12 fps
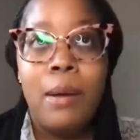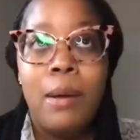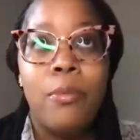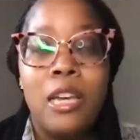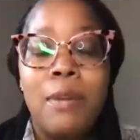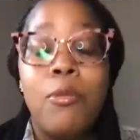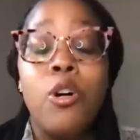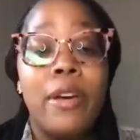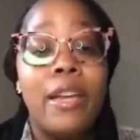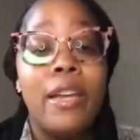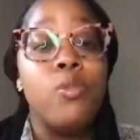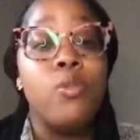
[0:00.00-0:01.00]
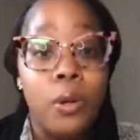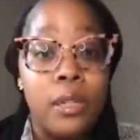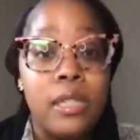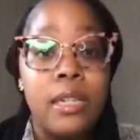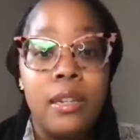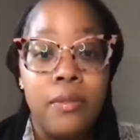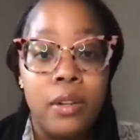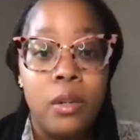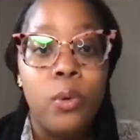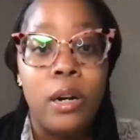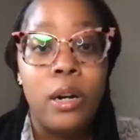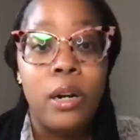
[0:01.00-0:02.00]
it motivated you more to even want
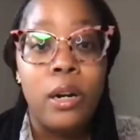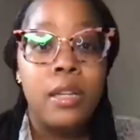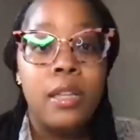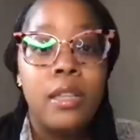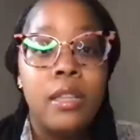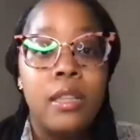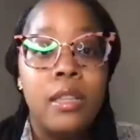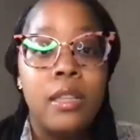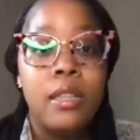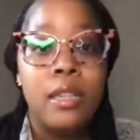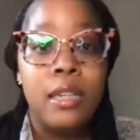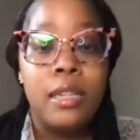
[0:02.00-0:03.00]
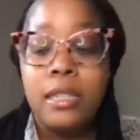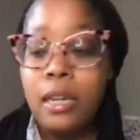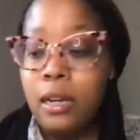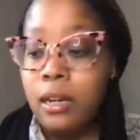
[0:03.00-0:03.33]
to offer these